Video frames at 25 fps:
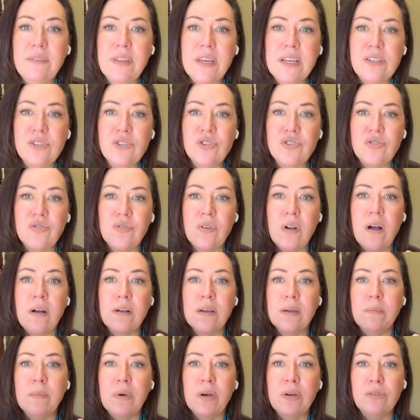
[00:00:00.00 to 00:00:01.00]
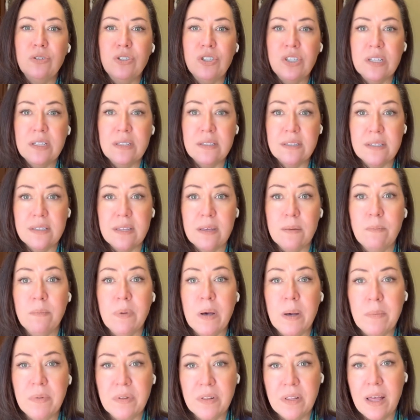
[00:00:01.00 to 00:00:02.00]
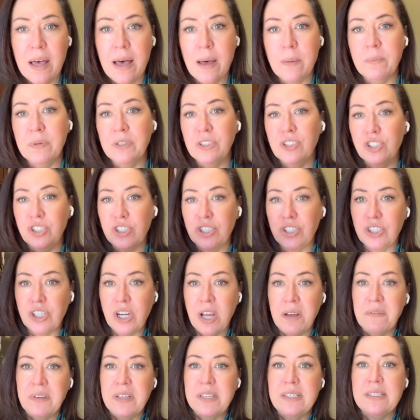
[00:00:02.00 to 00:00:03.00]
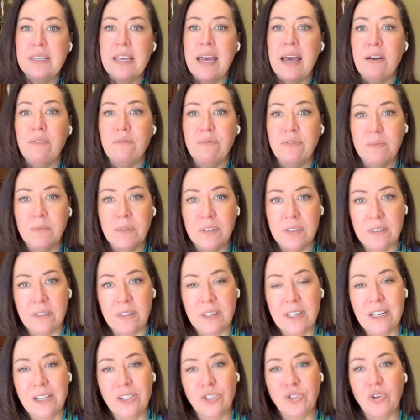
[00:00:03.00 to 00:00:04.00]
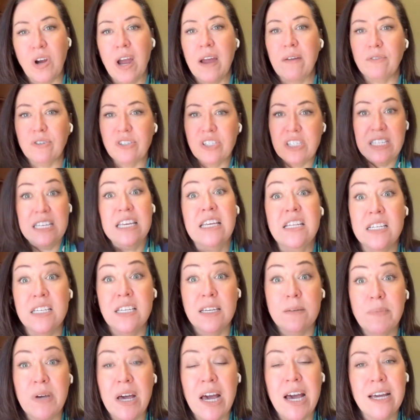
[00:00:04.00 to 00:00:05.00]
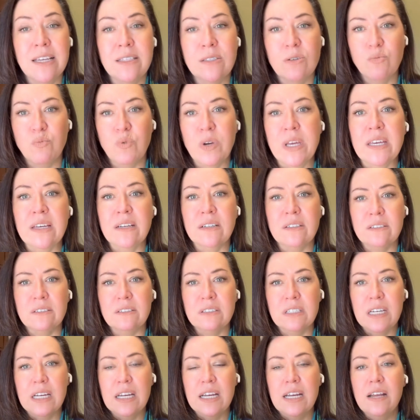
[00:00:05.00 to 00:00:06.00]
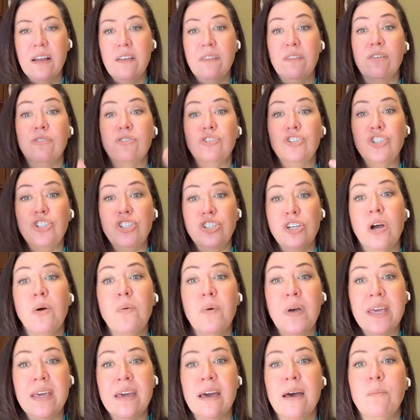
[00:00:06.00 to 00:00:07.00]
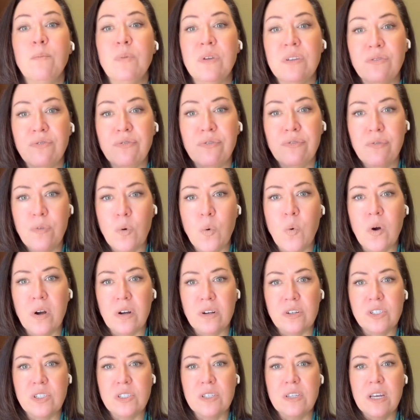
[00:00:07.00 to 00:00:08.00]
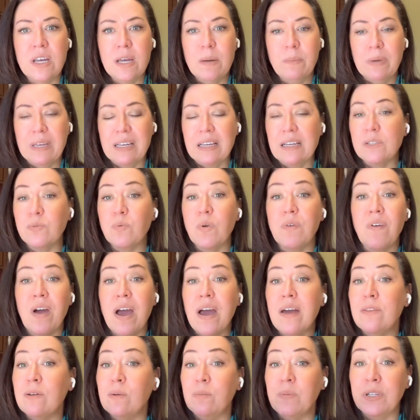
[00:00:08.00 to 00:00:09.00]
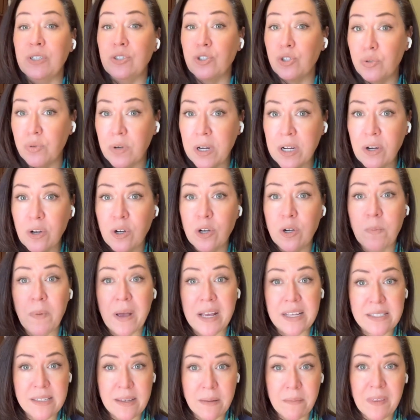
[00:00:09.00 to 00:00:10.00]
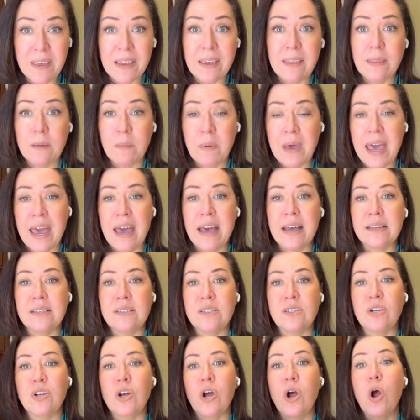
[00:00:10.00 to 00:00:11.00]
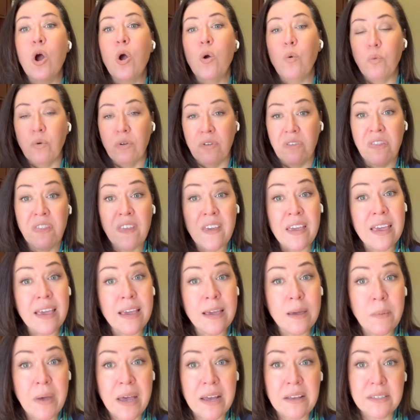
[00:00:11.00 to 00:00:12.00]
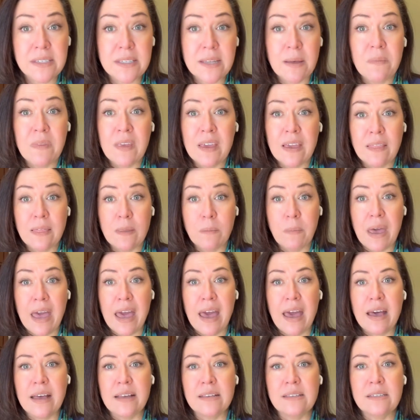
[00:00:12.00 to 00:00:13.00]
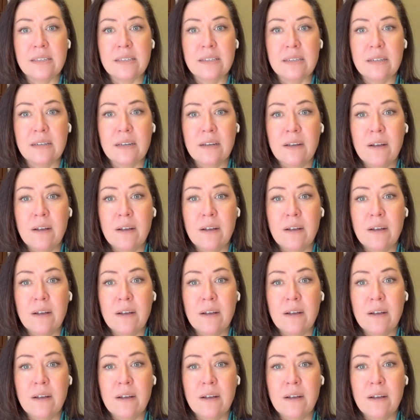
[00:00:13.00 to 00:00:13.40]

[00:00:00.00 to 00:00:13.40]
these strong emotions that bubble up and shove us out from the driver's seat and get behind the wheel, they're showing up in force because we've either been triggered by something in the past, we're thinking about something in the past,